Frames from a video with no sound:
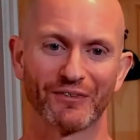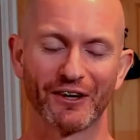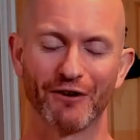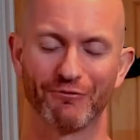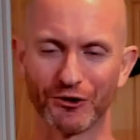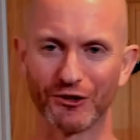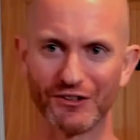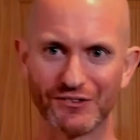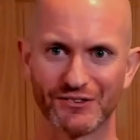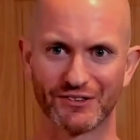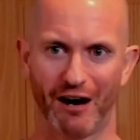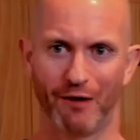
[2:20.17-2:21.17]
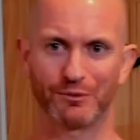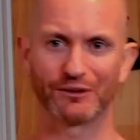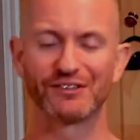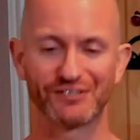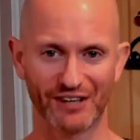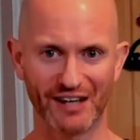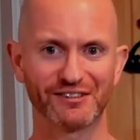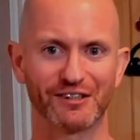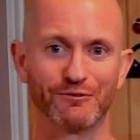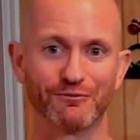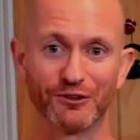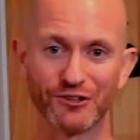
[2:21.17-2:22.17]
for good scapular
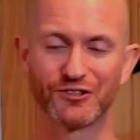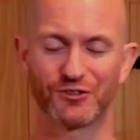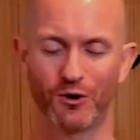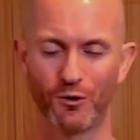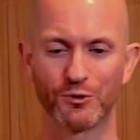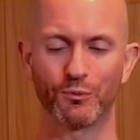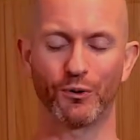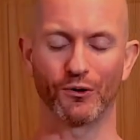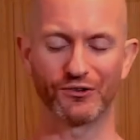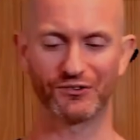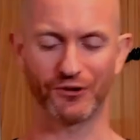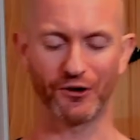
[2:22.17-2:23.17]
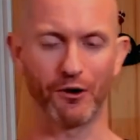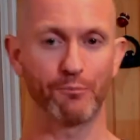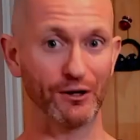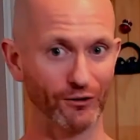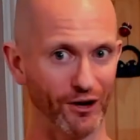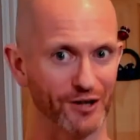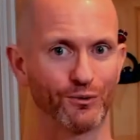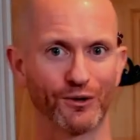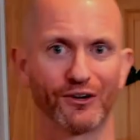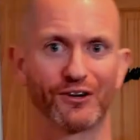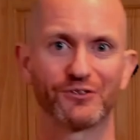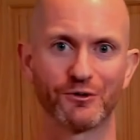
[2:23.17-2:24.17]
setting, for good shoulder posture, a bit like when
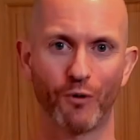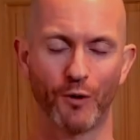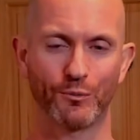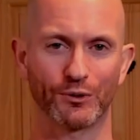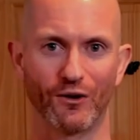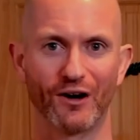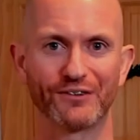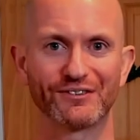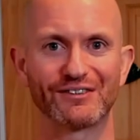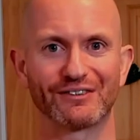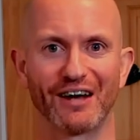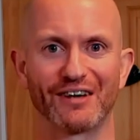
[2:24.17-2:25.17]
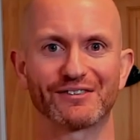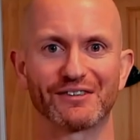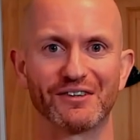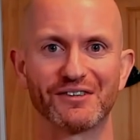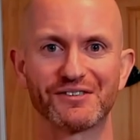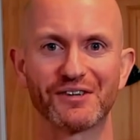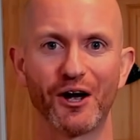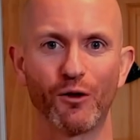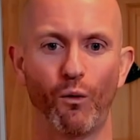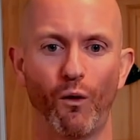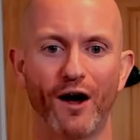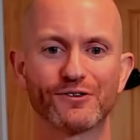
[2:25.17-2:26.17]
I do my Pilates lessons,
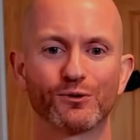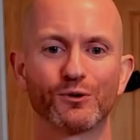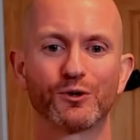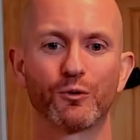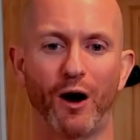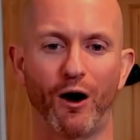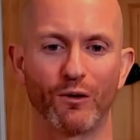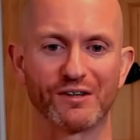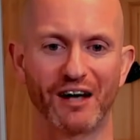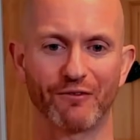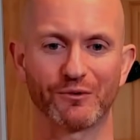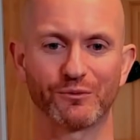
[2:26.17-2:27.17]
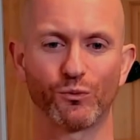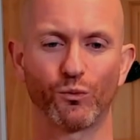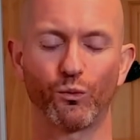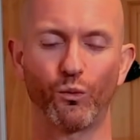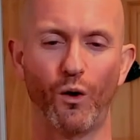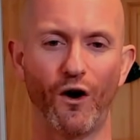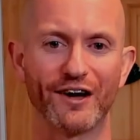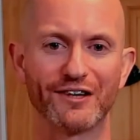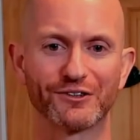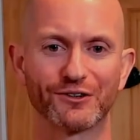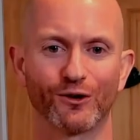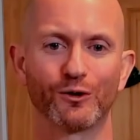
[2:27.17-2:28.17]
what I talk about is having
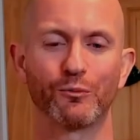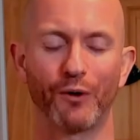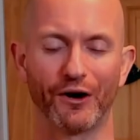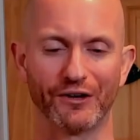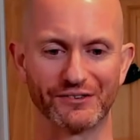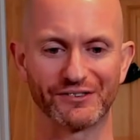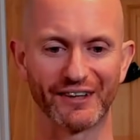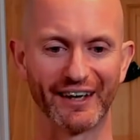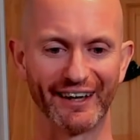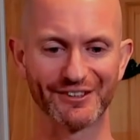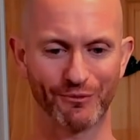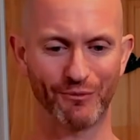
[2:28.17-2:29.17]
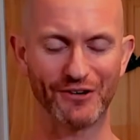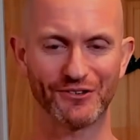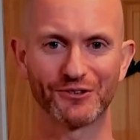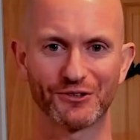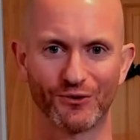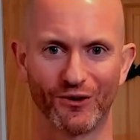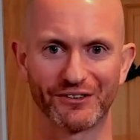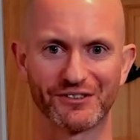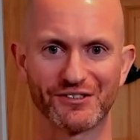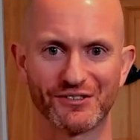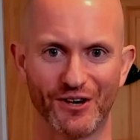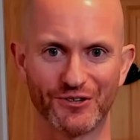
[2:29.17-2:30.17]
wide collarbones. So imagine you're trying to
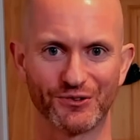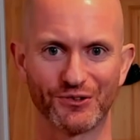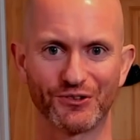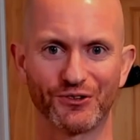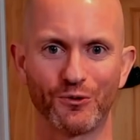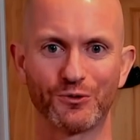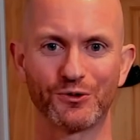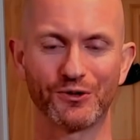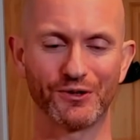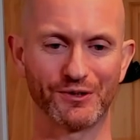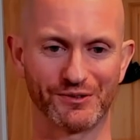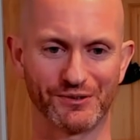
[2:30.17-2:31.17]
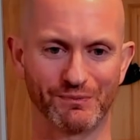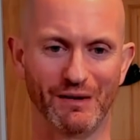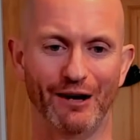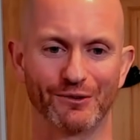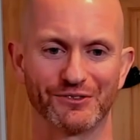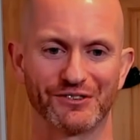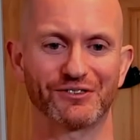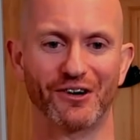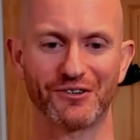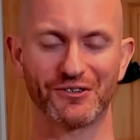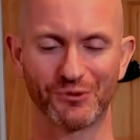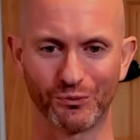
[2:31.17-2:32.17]
stretch your shoulders out to
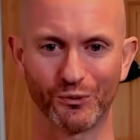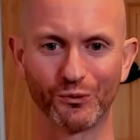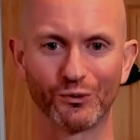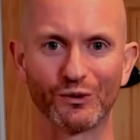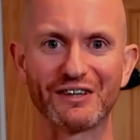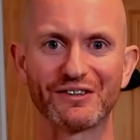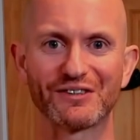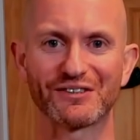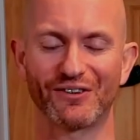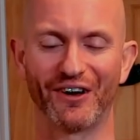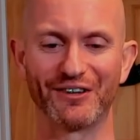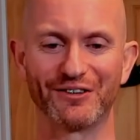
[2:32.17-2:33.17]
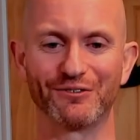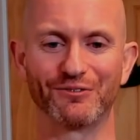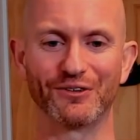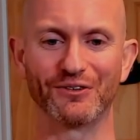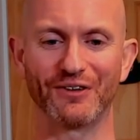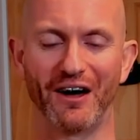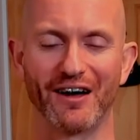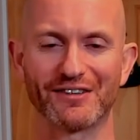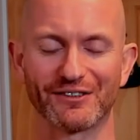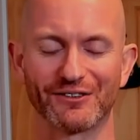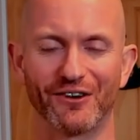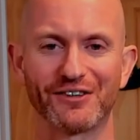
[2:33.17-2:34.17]
touch the wall either side of you there,
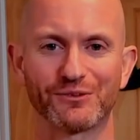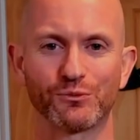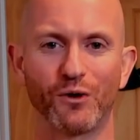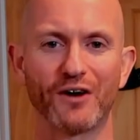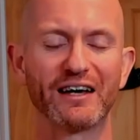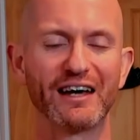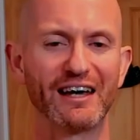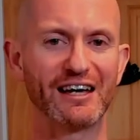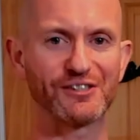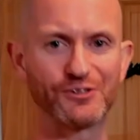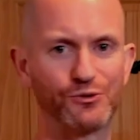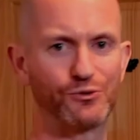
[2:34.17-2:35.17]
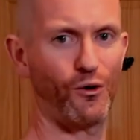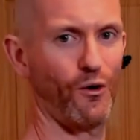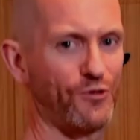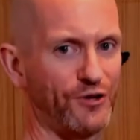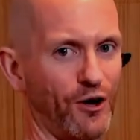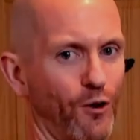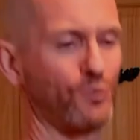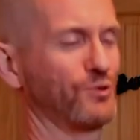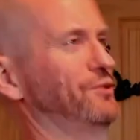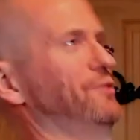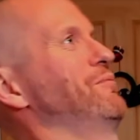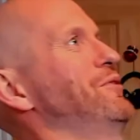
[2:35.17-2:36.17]
so nice and wide. It's not the
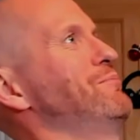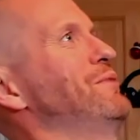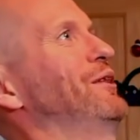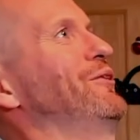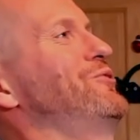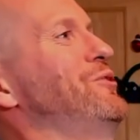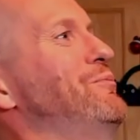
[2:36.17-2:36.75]
old military